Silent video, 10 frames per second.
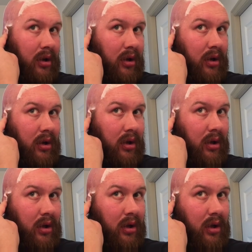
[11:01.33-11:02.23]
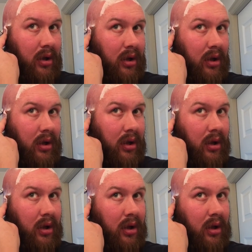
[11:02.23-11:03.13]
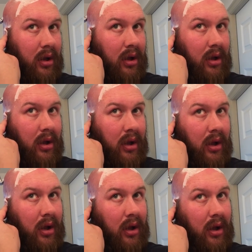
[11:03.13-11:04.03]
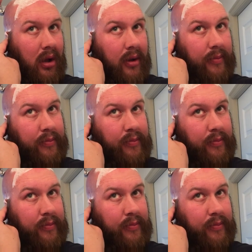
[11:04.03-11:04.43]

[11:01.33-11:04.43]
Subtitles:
(no one is talking)